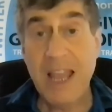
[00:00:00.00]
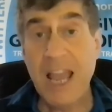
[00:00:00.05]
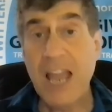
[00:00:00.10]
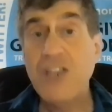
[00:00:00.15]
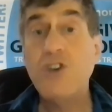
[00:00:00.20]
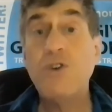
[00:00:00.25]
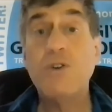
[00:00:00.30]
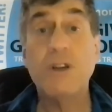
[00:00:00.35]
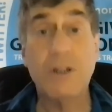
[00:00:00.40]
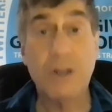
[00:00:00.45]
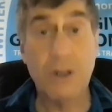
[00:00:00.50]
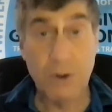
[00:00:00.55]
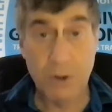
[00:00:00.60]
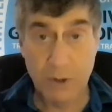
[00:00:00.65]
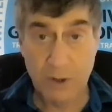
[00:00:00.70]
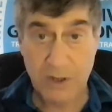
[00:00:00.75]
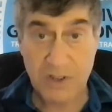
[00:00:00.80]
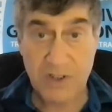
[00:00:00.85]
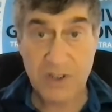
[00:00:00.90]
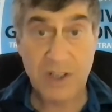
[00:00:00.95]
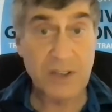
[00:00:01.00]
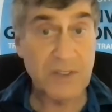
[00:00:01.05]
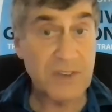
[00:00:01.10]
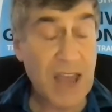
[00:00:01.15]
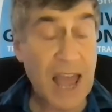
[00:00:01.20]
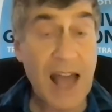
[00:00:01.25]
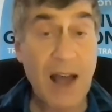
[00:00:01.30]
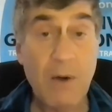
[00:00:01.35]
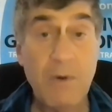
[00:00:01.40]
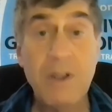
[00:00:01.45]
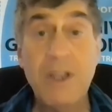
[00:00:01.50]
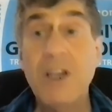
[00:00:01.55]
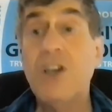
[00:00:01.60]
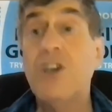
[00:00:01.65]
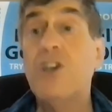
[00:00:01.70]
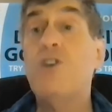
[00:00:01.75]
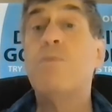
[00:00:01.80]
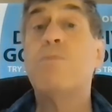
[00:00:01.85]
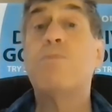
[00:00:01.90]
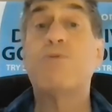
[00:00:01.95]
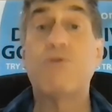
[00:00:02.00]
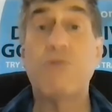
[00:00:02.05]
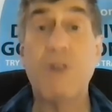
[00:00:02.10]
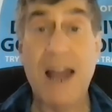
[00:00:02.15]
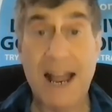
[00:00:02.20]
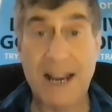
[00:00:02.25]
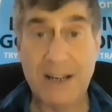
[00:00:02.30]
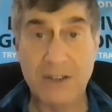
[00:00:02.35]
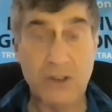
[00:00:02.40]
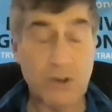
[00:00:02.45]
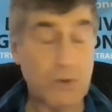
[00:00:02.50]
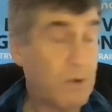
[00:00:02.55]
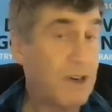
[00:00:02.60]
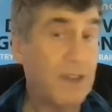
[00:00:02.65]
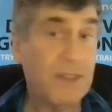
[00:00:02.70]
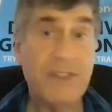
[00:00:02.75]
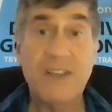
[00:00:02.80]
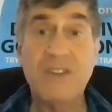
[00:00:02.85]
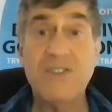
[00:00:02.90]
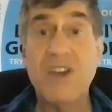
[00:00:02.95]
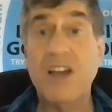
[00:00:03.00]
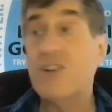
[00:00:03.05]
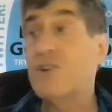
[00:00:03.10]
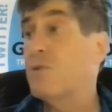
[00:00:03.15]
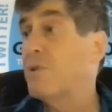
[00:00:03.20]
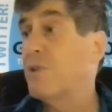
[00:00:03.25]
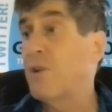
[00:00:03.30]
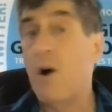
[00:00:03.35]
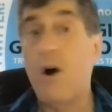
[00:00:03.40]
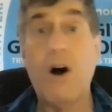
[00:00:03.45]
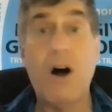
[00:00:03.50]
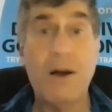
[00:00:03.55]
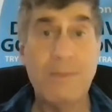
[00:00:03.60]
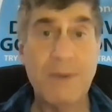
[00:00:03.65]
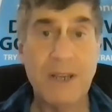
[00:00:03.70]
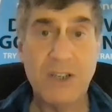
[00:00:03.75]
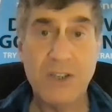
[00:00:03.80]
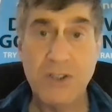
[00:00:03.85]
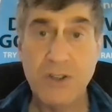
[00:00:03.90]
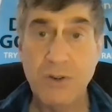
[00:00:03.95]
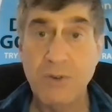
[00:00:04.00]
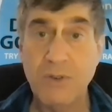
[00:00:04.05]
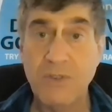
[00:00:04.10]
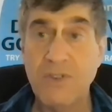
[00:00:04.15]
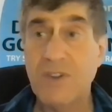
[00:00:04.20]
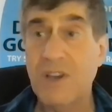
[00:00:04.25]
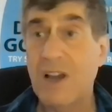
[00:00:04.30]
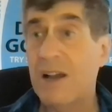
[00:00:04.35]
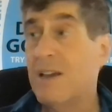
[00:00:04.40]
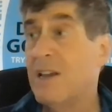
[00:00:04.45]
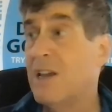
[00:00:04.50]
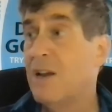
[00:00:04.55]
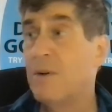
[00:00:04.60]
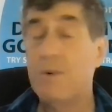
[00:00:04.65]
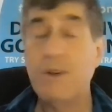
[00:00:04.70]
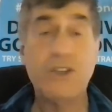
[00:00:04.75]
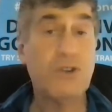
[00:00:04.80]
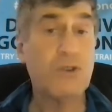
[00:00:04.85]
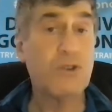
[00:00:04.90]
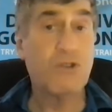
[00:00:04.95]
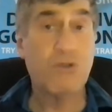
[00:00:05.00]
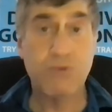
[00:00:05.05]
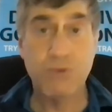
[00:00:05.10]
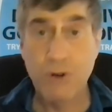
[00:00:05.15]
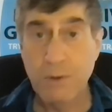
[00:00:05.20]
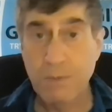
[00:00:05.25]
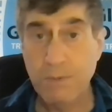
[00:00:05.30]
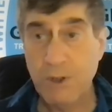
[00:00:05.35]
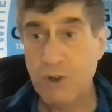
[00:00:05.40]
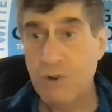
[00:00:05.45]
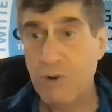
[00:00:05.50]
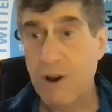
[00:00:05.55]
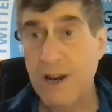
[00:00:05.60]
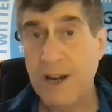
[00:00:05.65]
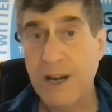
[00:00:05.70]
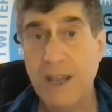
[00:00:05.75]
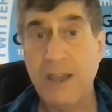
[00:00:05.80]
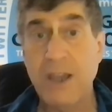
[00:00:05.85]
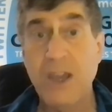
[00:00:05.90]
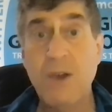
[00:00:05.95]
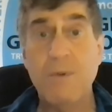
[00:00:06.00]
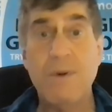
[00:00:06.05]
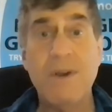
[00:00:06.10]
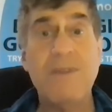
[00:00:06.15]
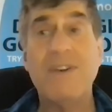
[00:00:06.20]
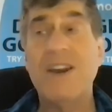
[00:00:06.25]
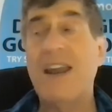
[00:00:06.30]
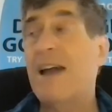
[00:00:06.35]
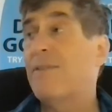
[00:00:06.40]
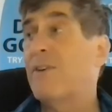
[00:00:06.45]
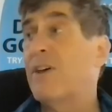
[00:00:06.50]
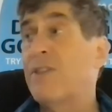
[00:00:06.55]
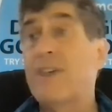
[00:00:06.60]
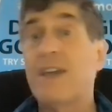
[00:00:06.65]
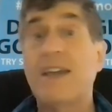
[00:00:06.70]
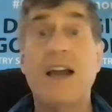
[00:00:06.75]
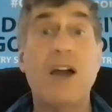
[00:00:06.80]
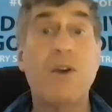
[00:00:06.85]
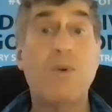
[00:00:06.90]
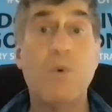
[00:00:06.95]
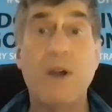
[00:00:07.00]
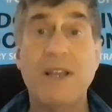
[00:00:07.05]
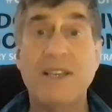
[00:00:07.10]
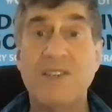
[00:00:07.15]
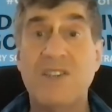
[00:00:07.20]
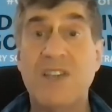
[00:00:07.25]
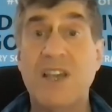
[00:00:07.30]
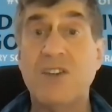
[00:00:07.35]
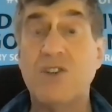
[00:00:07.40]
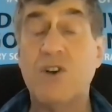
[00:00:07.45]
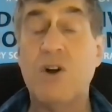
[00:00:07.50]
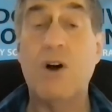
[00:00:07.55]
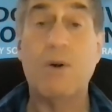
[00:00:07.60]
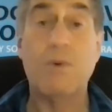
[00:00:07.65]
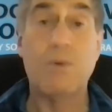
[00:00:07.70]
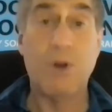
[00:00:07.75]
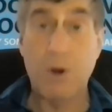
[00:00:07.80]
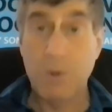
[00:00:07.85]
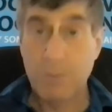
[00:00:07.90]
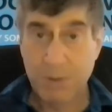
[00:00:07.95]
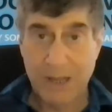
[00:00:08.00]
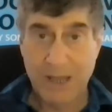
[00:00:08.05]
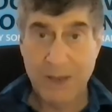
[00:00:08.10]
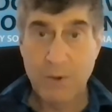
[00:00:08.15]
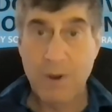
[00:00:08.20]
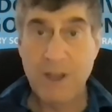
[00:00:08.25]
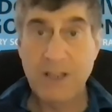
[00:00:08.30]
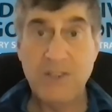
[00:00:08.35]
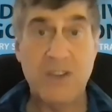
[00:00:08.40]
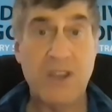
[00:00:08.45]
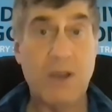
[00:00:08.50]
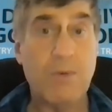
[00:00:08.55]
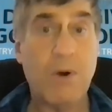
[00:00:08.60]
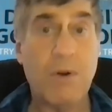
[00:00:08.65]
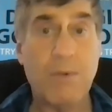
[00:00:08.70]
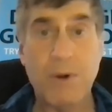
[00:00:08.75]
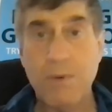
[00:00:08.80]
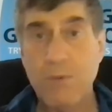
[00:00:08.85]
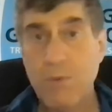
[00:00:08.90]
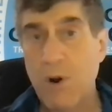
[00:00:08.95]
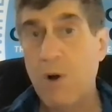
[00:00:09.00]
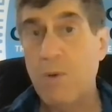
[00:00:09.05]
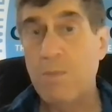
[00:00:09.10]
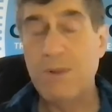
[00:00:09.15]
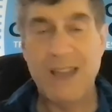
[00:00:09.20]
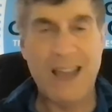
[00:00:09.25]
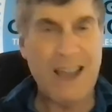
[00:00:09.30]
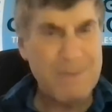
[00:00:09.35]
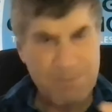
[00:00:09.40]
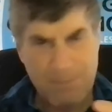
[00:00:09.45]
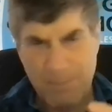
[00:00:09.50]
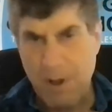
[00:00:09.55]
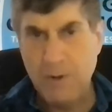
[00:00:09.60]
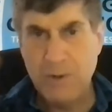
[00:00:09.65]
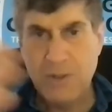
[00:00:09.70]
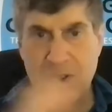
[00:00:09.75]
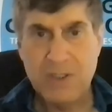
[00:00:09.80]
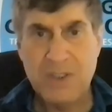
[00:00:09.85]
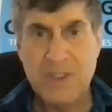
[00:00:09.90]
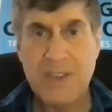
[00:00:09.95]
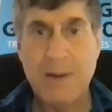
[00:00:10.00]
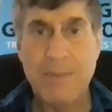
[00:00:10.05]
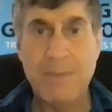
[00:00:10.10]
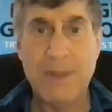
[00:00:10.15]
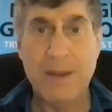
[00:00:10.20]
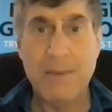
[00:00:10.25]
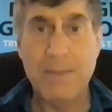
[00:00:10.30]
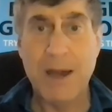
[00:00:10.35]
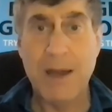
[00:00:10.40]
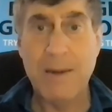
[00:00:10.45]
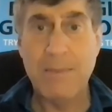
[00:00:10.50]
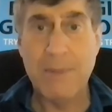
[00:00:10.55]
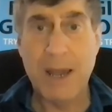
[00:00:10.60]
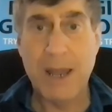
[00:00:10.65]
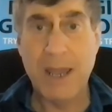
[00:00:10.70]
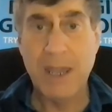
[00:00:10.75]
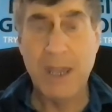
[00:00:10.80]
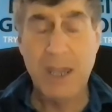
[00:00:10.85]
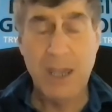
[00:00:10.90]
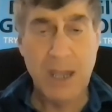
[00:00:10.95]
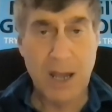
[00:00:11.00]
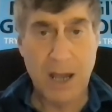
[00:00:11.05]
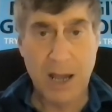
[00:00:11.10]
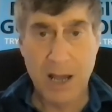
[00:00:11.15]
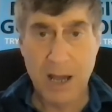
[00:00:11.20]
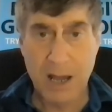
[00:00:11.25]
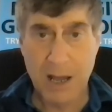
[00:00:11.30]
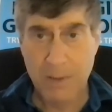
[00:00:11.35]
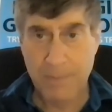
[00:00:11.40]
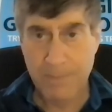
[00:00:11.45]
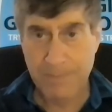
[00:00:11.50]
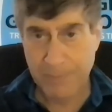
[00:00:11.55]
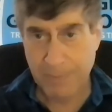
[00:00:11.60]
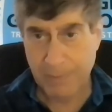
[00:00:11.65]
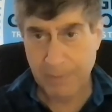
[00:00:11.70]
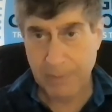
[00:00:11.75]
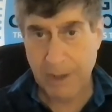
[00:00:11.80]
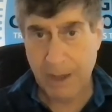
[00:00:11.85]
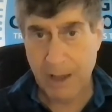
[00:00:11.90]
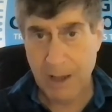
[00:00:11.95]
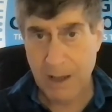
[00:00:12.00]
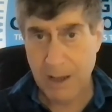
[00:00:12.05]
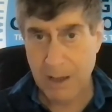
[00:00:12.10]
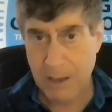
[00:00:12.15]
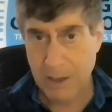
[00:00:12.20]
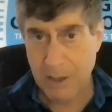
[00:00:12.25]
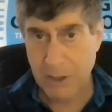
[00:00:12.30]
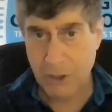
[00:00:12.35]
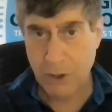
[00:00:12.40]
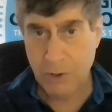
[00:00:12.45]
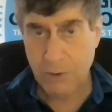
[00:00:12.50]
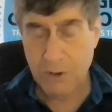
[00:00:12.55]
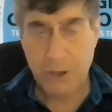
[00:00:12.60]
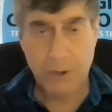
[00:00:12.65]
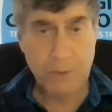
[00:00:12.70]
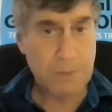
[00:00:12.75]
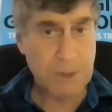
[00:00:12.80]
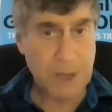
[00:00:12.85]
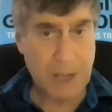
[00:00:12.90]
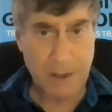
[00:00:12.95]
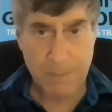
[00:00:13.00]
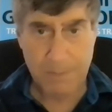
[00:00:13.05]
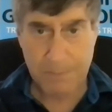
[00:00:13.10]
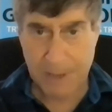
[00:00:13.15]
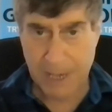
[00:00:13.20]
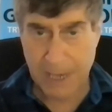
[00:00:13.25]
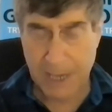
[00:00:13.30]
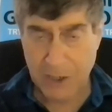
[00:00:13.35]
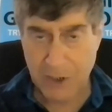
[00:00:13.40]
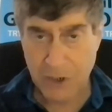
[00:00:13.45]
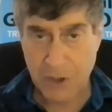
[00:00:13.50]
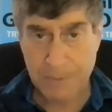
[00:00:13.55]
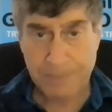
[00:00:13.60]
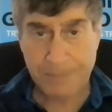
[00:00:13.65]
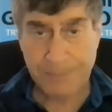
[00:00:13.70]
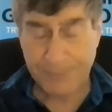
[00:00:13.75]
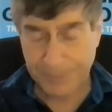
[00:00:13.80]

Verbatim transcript: And you can learn these skills. How? you practice. One of the things I do with all my students, uh, we do group training. We even have a thing on Wednesdays called Role Play Wednesday, where we role play. I posted some of them on my um, uh, YouTube uh, page.